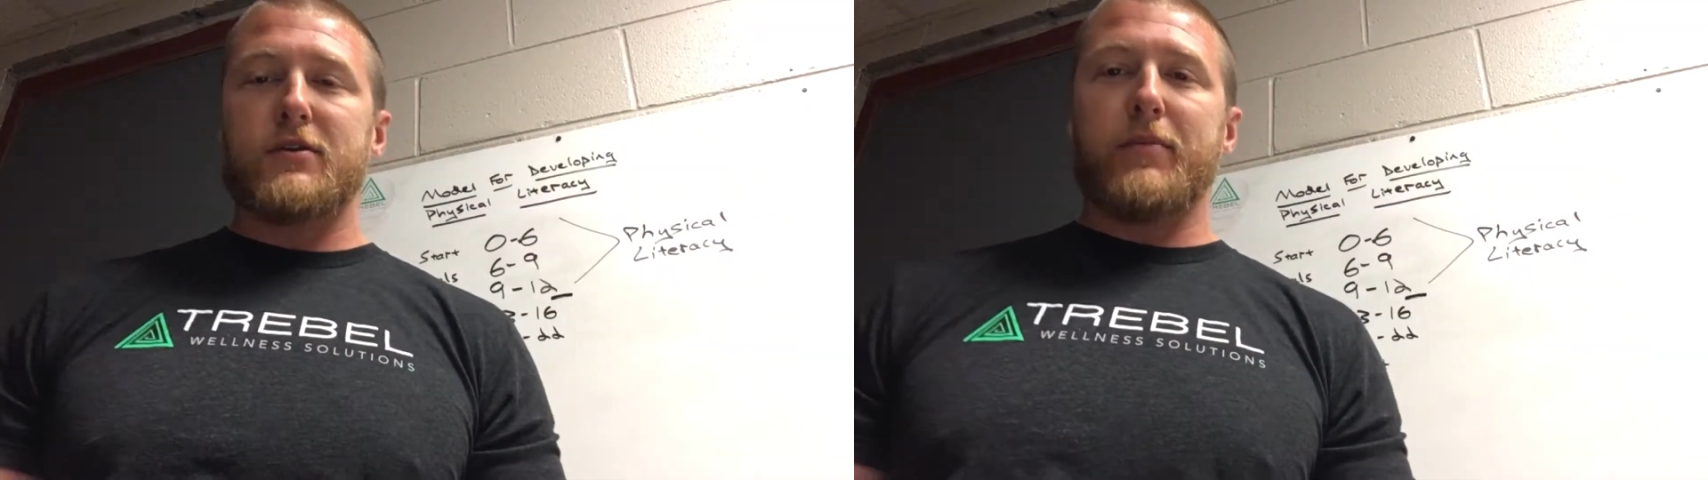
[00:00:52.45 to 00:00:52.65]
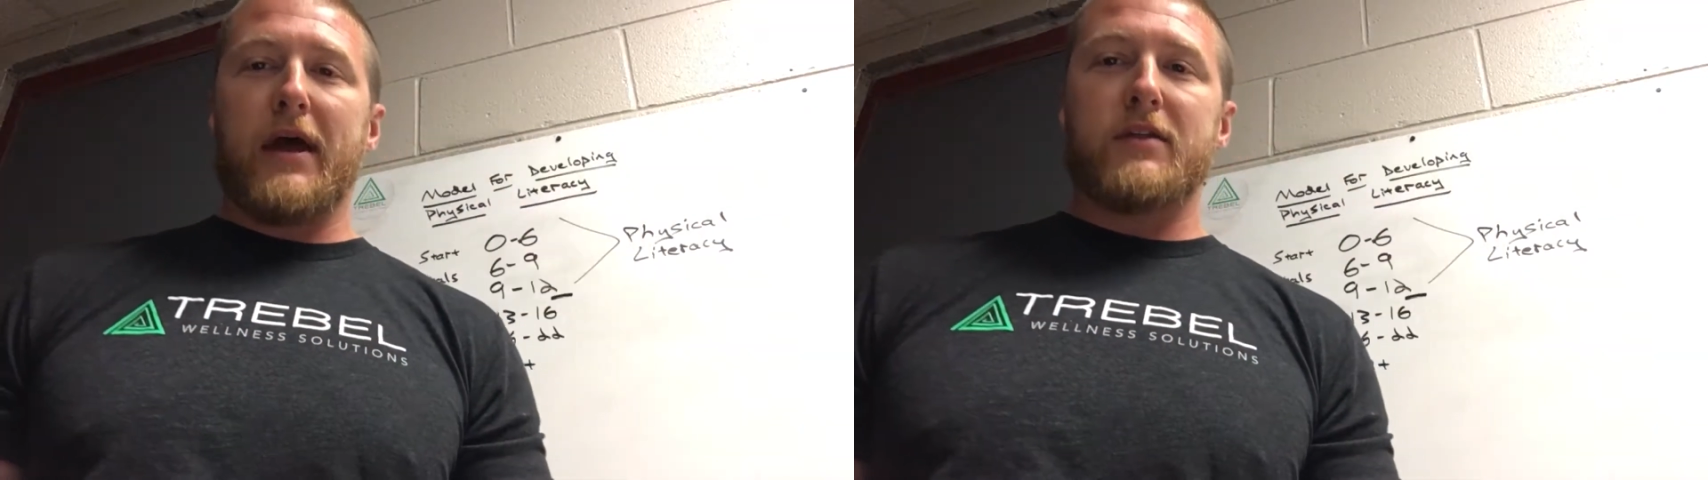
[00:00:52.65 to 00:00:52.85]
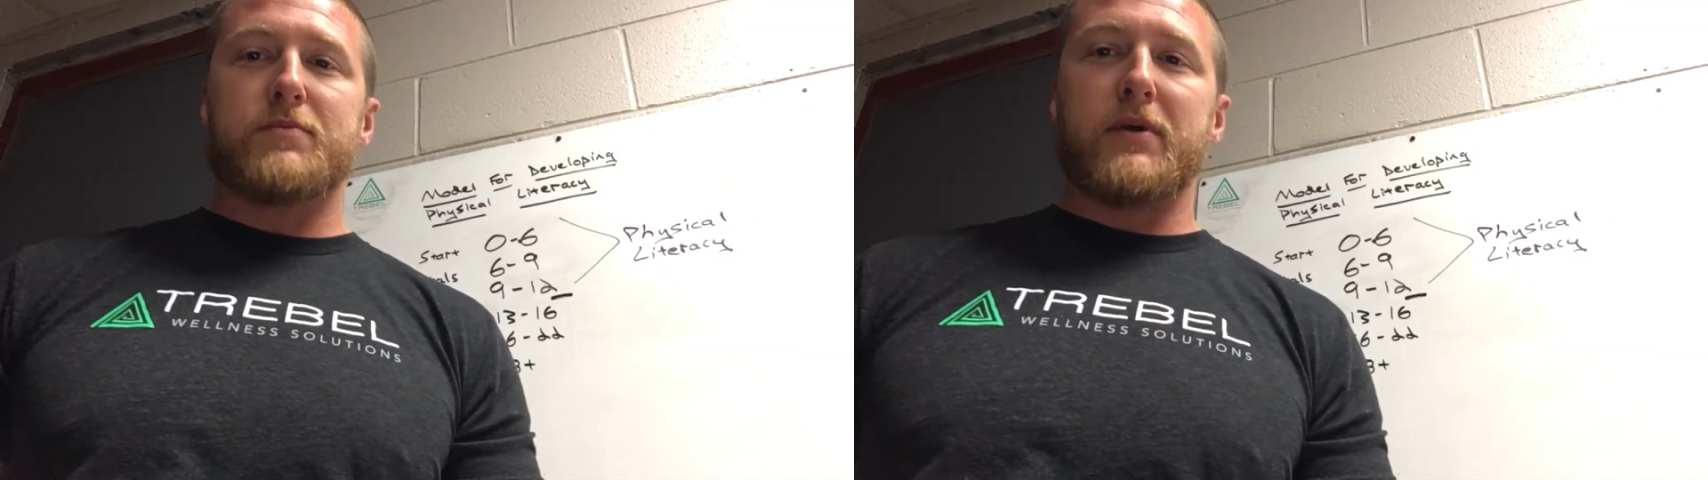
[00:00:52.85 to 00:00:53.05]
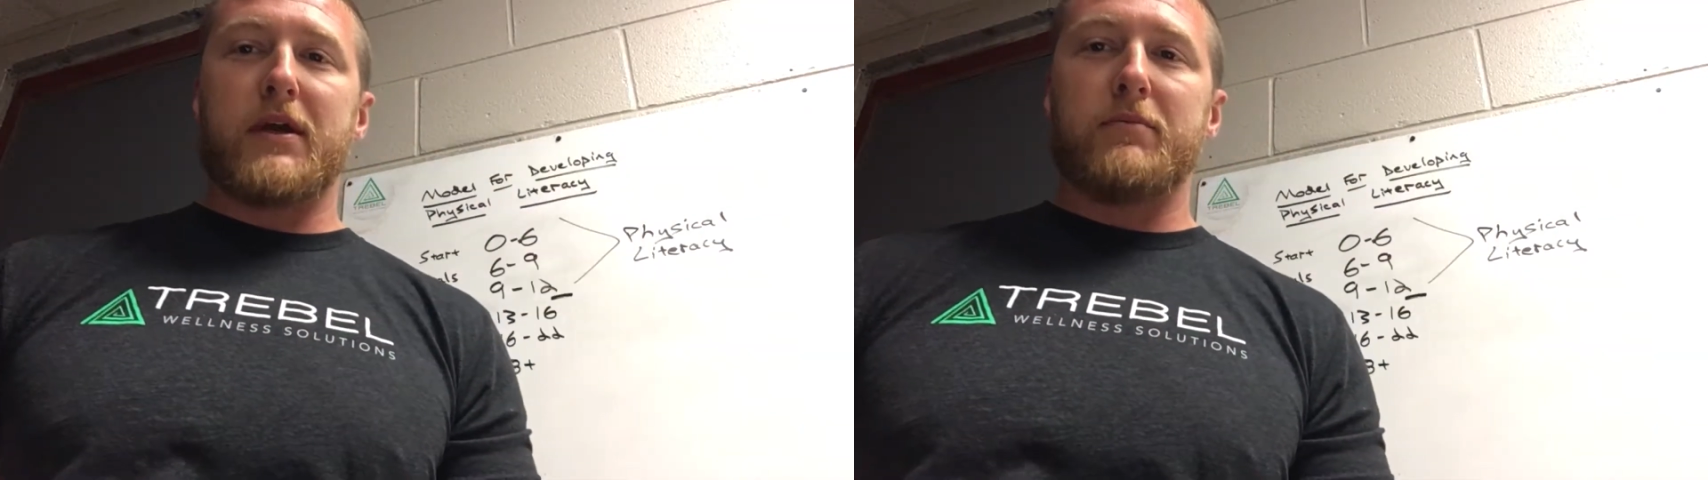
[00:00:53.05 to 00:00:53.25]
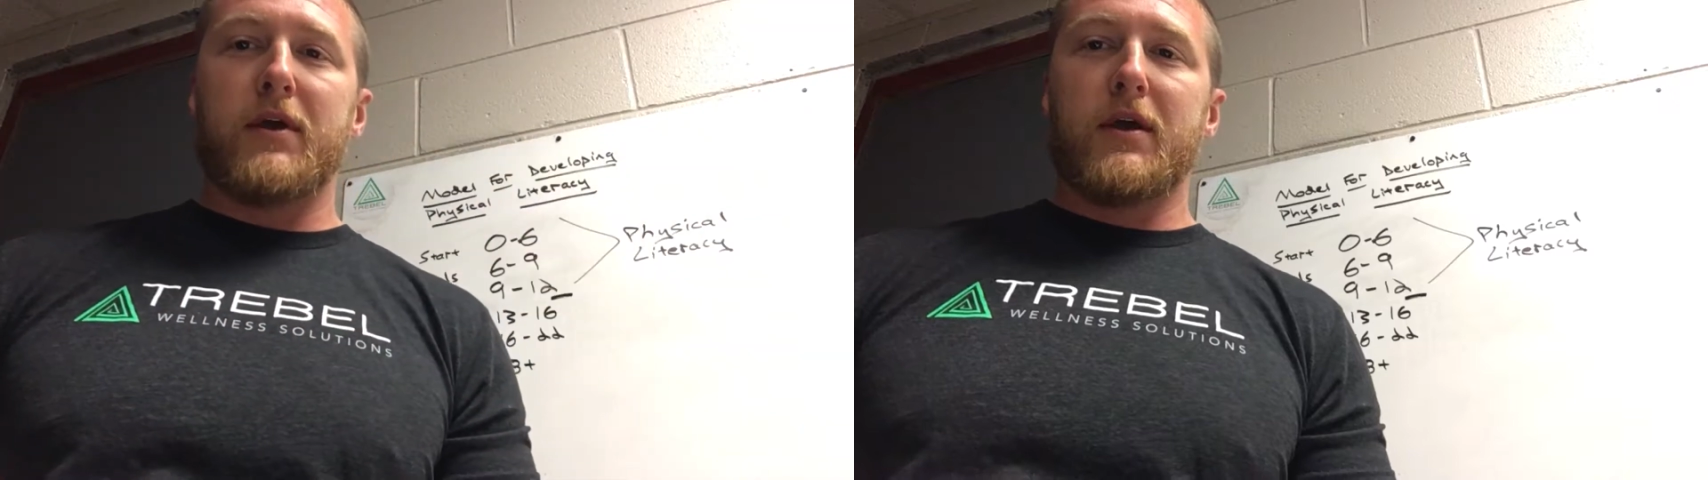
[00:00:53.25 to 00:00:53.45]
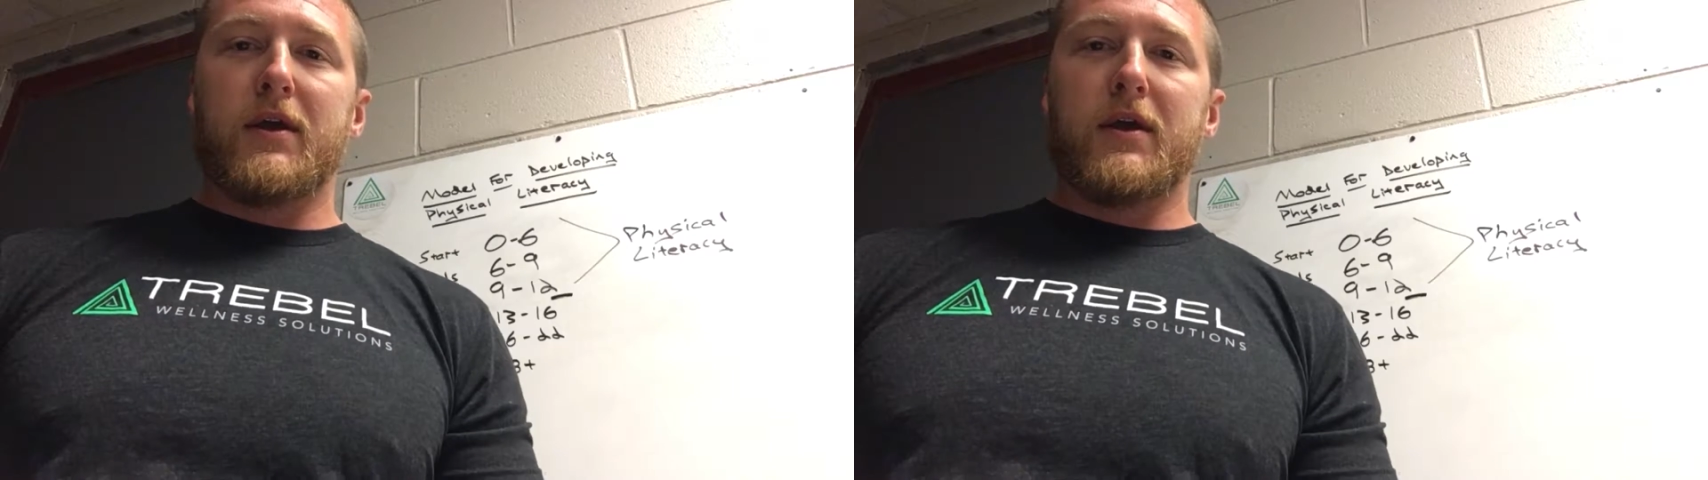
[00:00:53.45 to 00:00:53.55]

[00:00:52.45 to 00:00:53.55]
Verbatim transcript: or the balance beam,